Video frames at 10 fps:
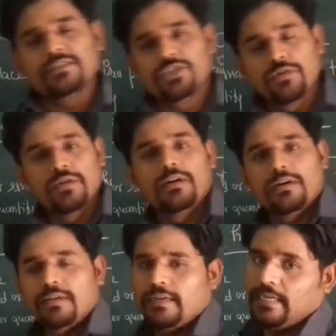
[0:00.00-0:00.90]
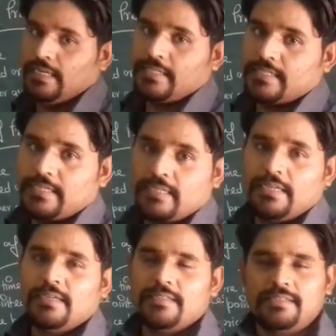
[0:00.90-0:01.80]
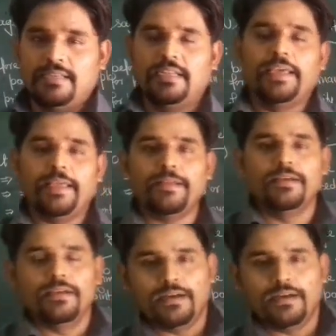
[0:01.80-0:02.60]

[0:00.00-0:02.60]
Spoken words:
sugar is selling